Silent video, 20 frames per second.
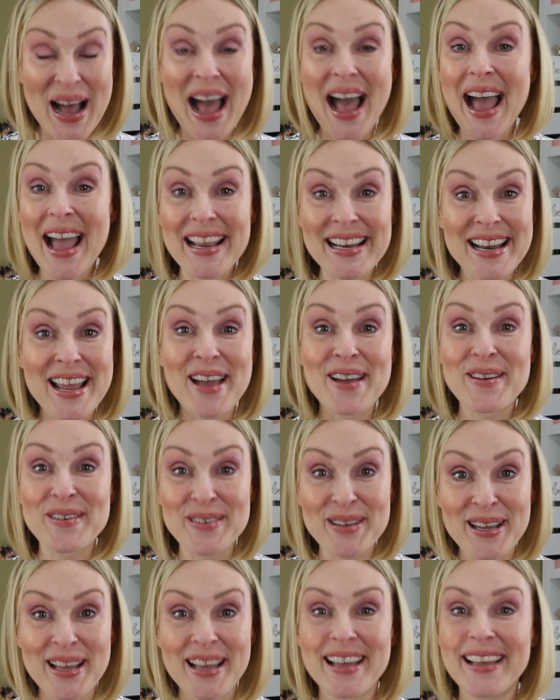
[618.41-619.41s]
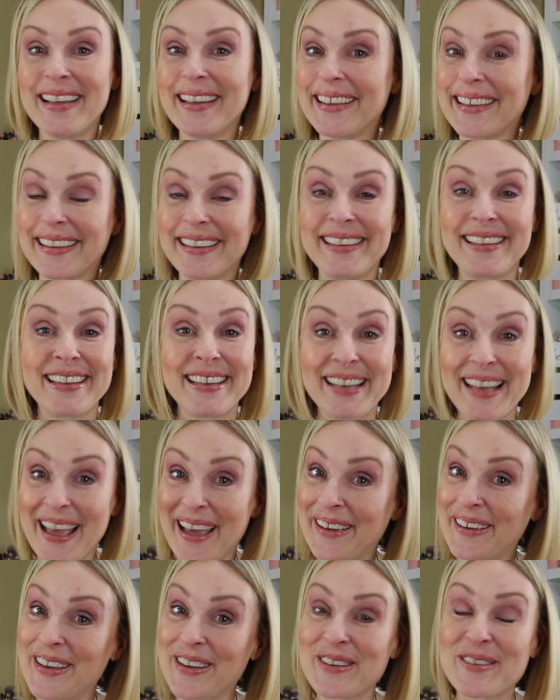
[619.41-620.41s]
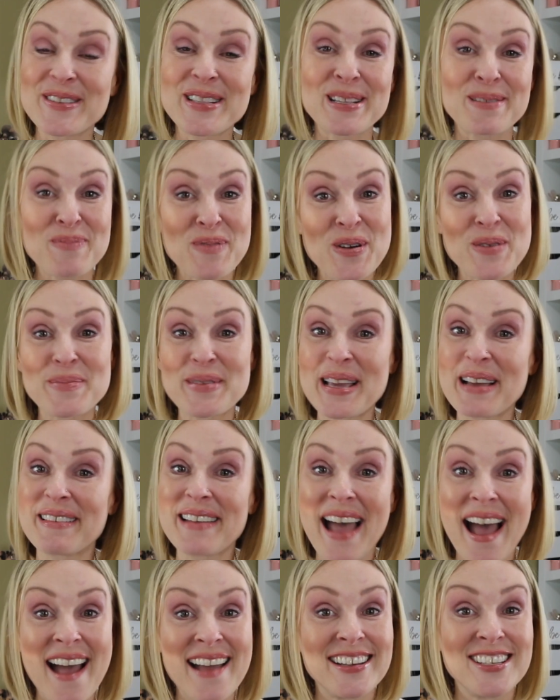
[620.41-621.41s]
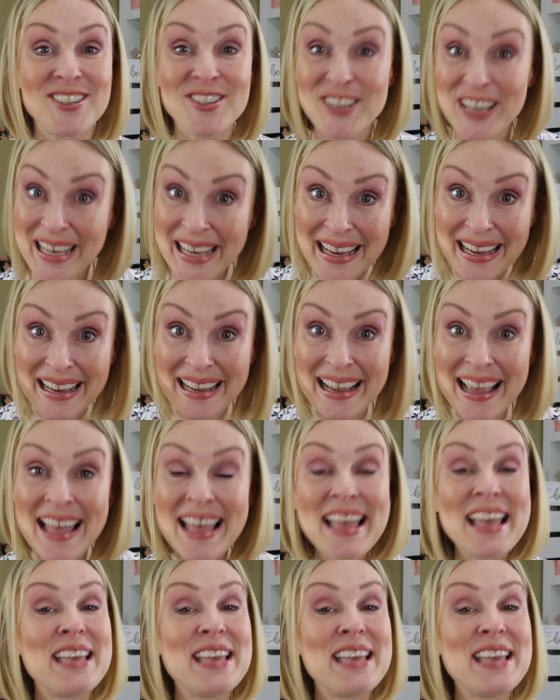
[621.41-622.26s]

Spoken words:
I know, you know, you support me on IG.